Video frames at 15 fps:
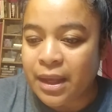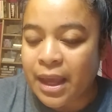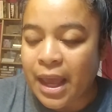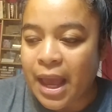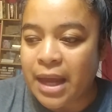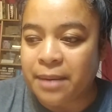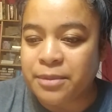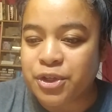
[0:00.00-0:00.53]

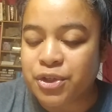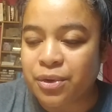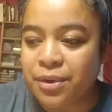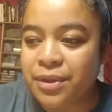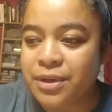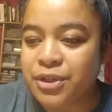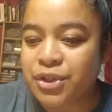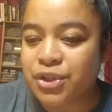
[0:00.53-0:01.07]
And I'm sure
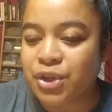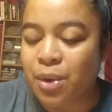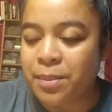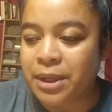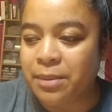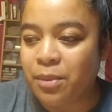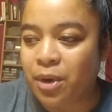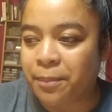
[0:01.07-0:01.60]
there's so
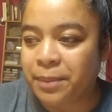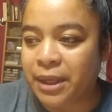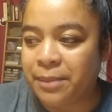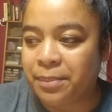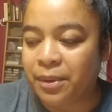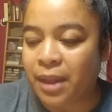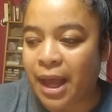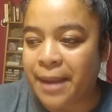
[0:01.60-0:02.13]
many more
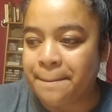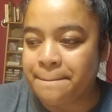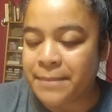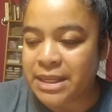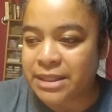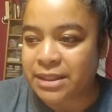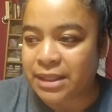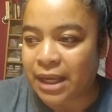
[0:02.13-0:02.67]
people I'm
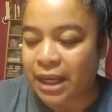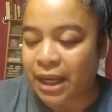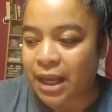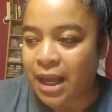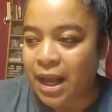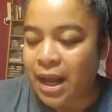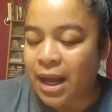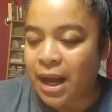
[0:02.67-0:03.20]
missing.
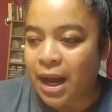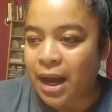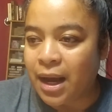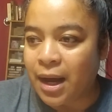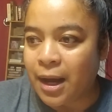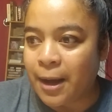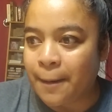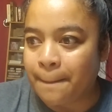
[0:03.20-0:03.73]

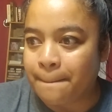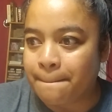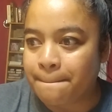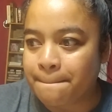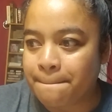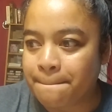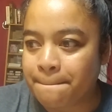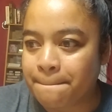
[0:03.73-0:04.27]

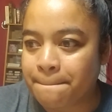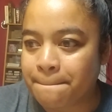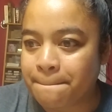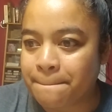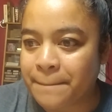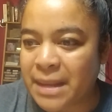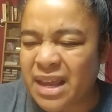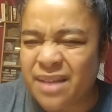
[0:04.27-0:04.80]

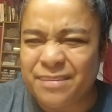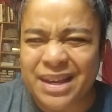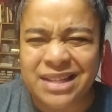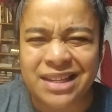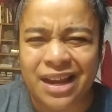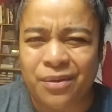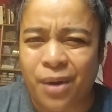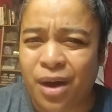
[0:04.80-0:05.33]
Because
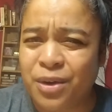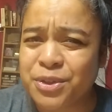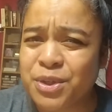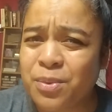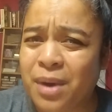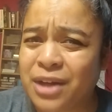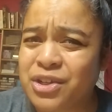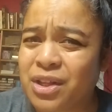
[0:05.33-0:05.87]
I also
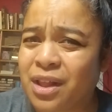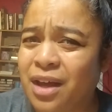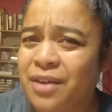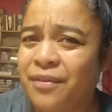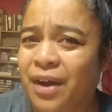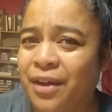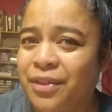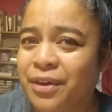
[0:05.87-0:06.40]
watch a lot of
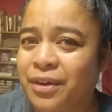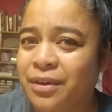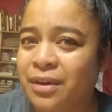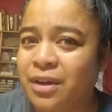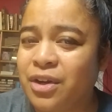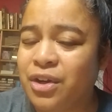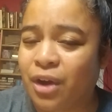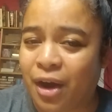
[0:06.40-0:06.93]
other
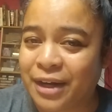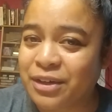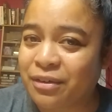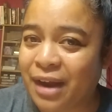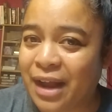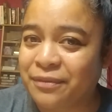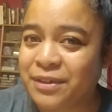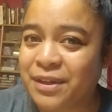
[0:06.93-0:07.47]

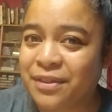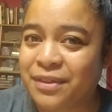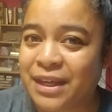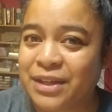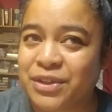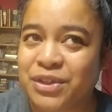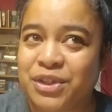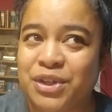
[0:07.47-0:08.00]
non-crafty
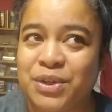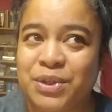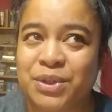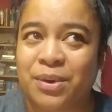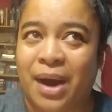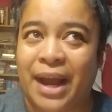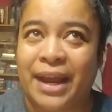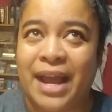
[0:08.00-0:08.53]
things too, so
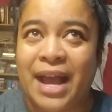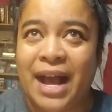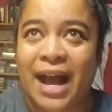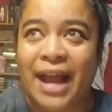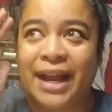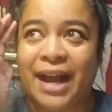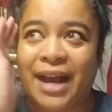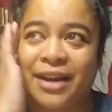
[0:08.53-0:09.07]
I
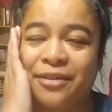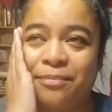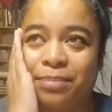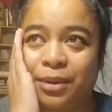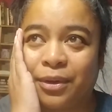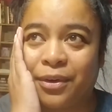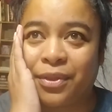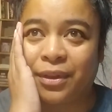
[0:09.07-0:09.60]
kind of
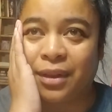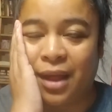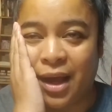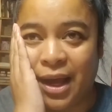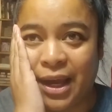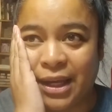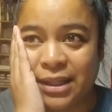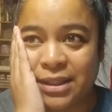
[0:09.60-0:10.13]
blur the
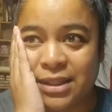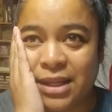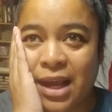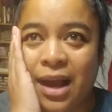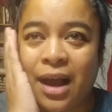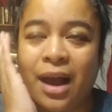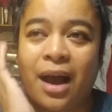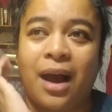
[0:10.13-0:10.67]
lines.
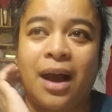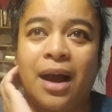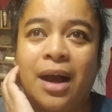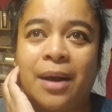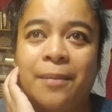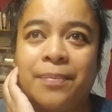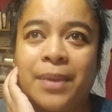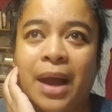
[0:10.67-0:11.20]

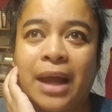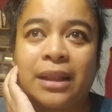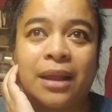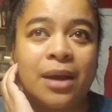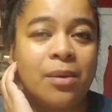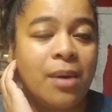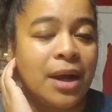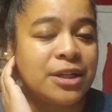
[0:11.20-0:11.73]
I like
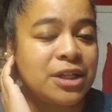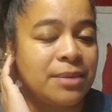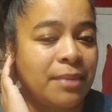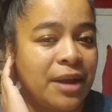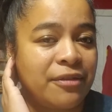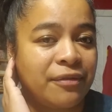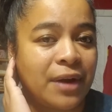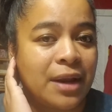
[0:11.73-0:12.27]
watching my
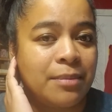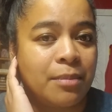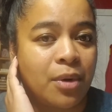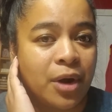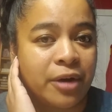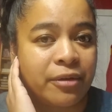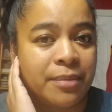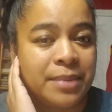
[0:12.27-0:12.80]
friend
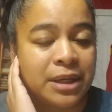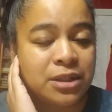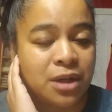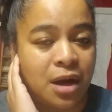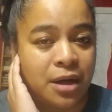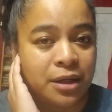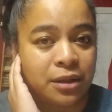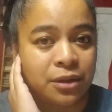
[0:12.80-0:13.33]
Moira
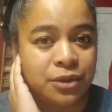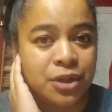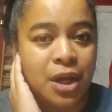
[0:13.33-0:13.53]
McDonald.